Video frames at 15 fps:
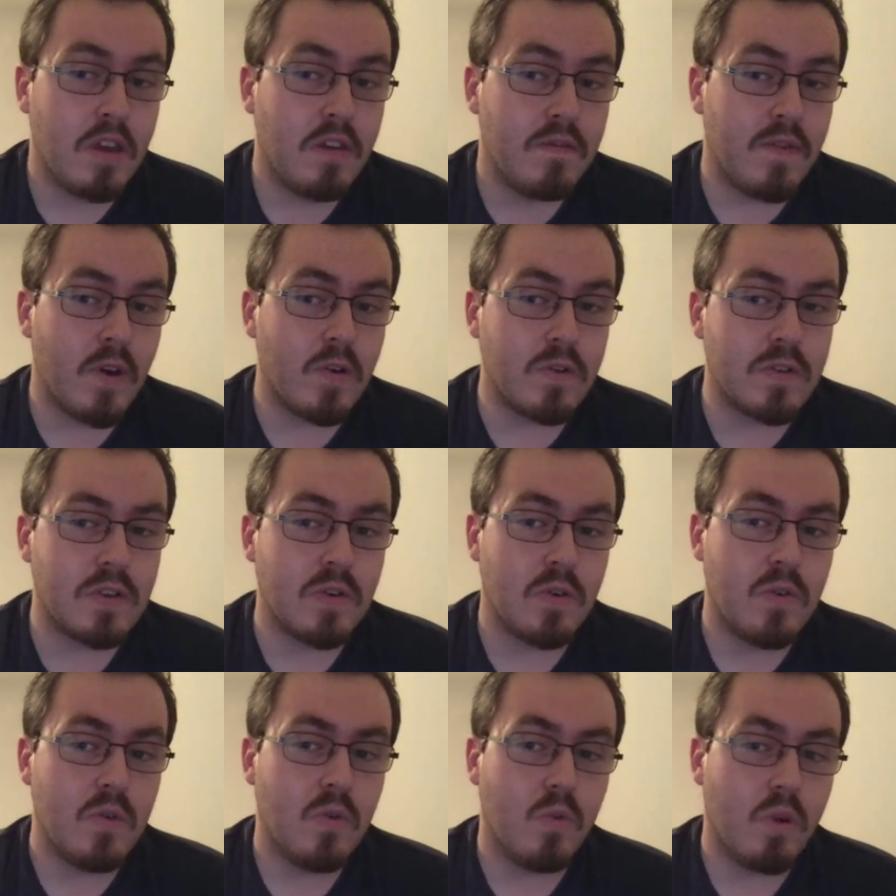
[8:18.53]
Folks,
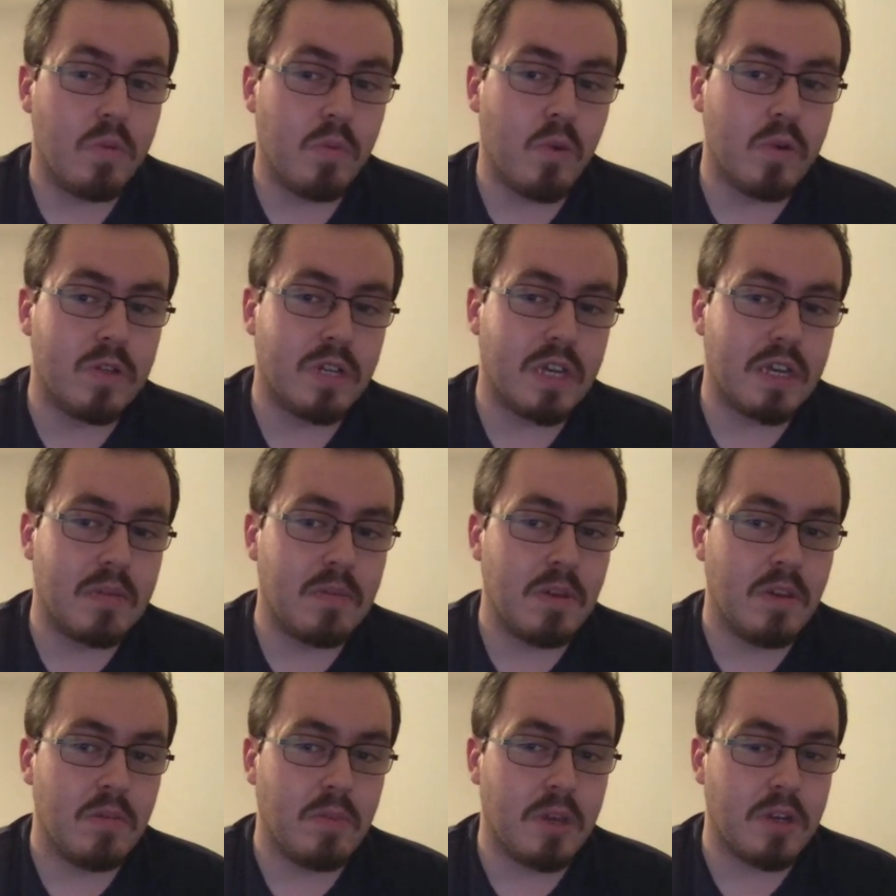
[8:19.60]
one more time,
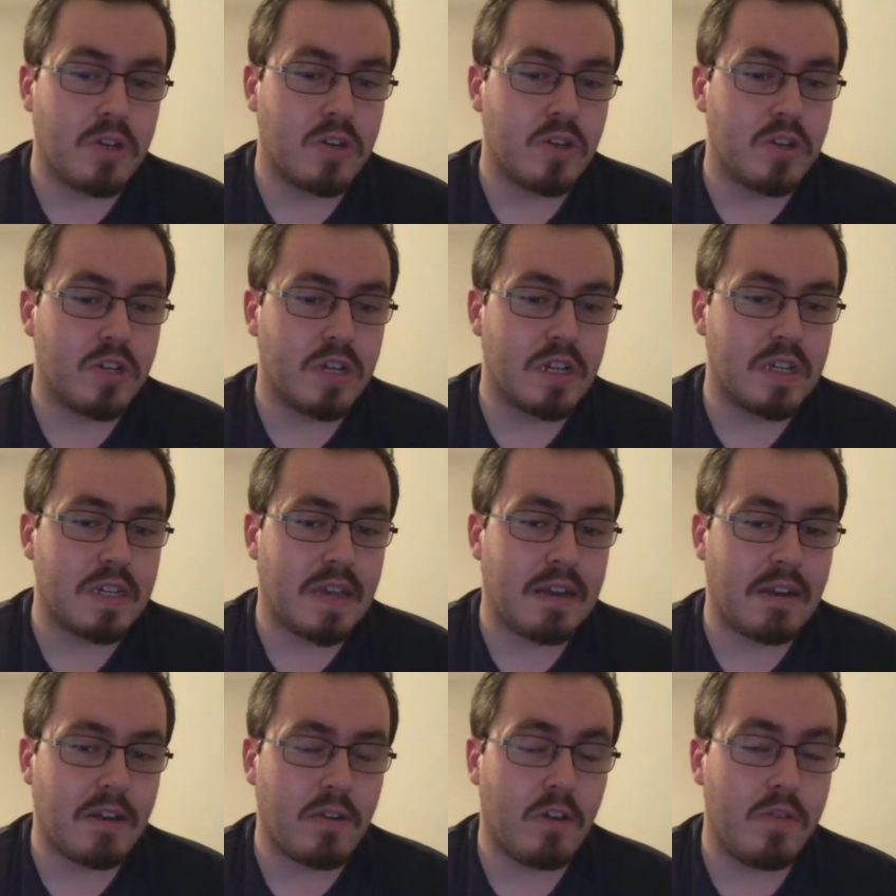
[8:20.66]
make sure to check us out
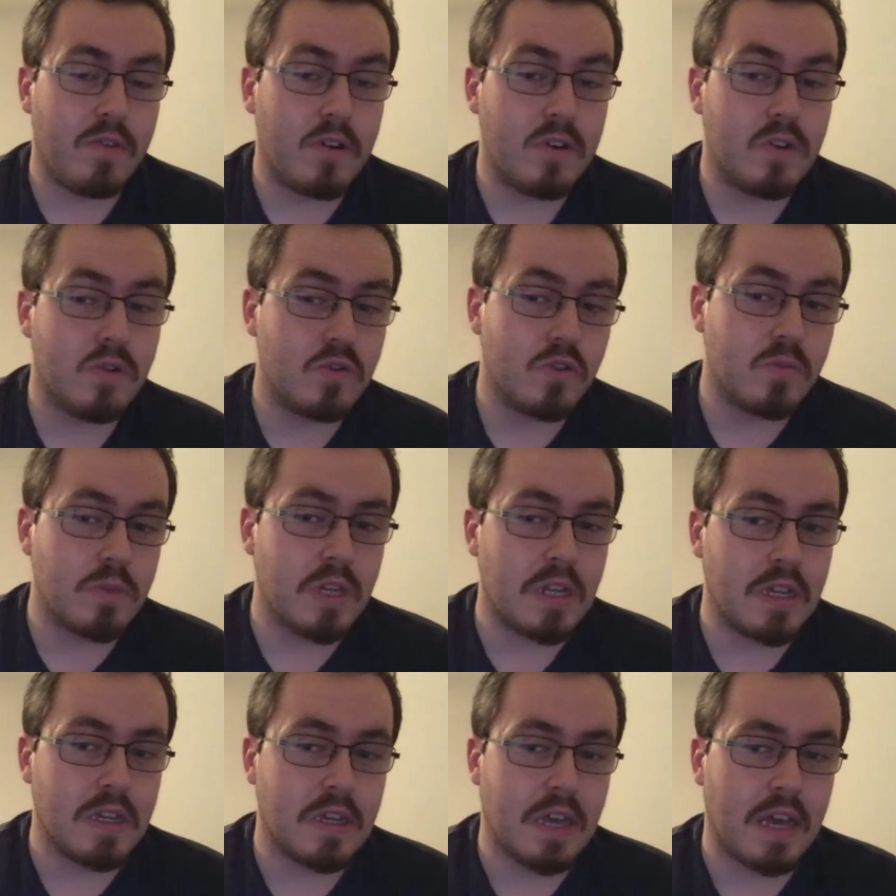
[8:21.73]
on all of our social
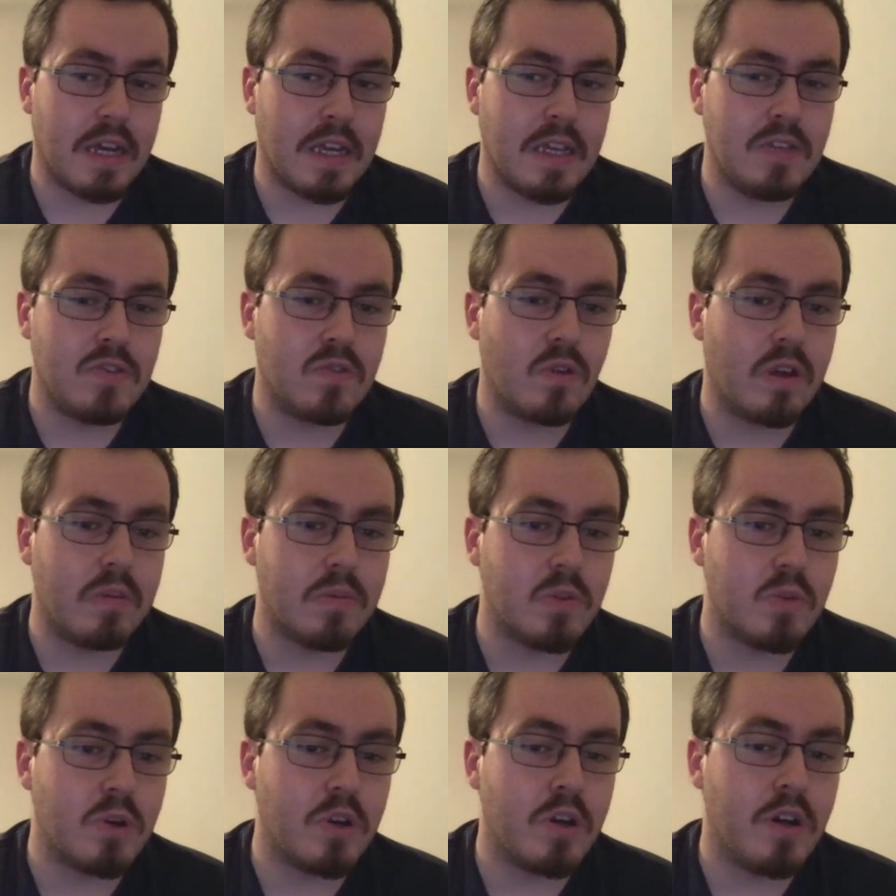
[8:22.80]
media on Instagram,
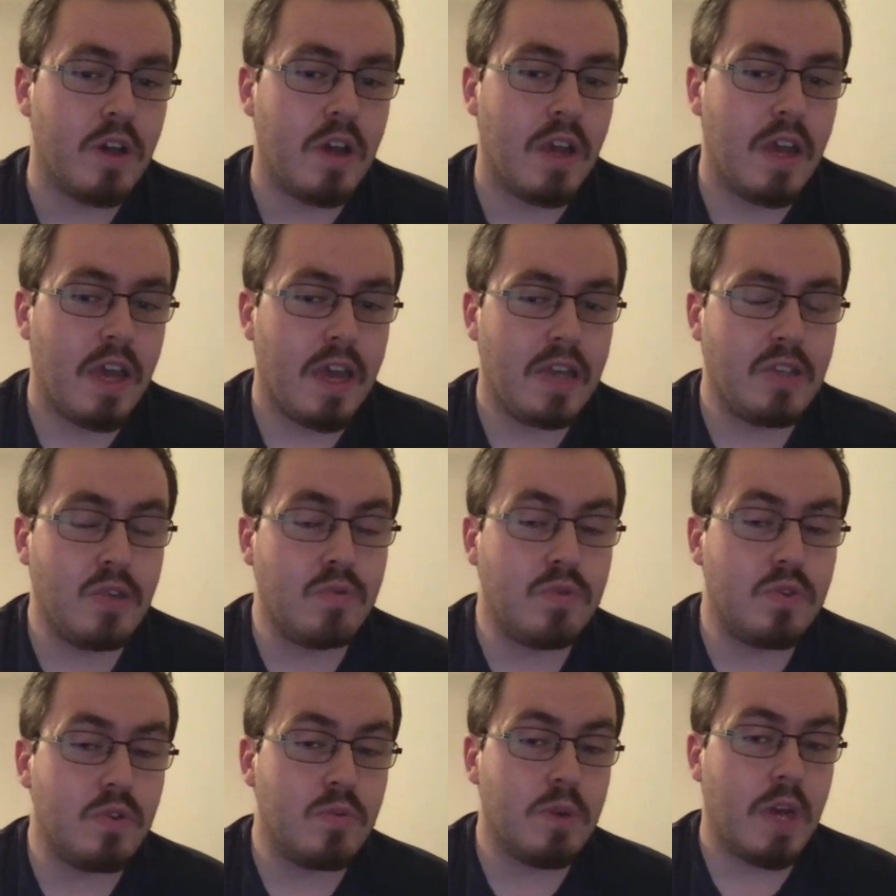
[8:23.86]
Twitter, and
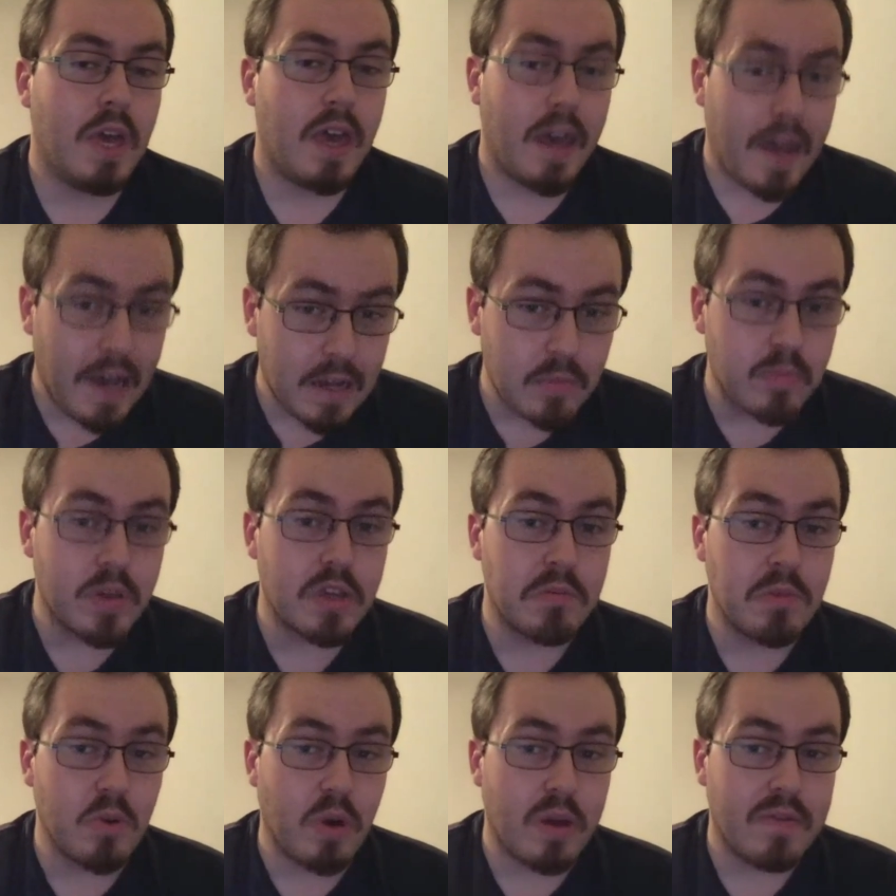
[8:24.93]
YouTube at Big
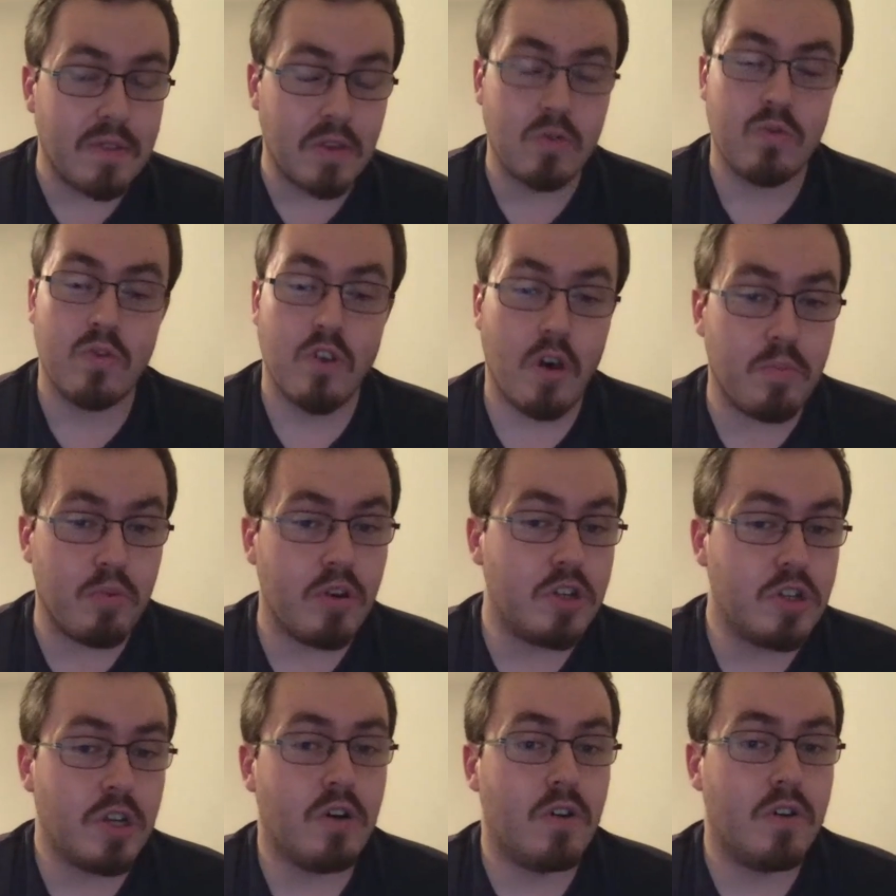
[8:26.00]
Blue Avenue.
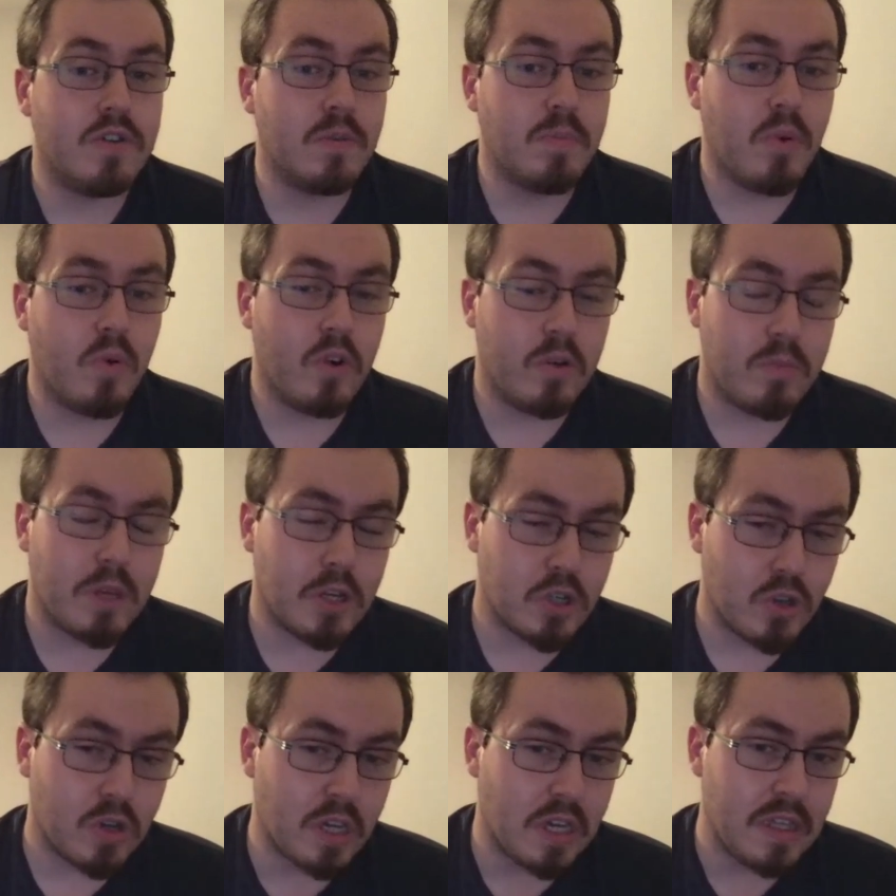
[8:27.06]
Appreciate all the support. Make
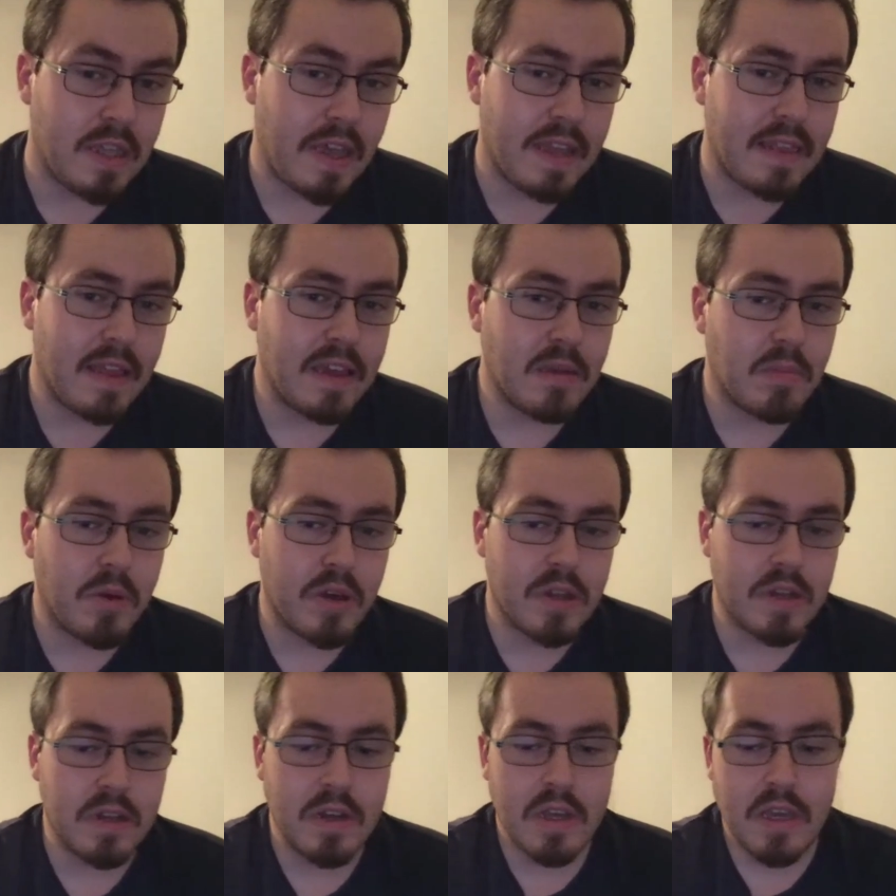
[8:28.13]
sure to hit that like button,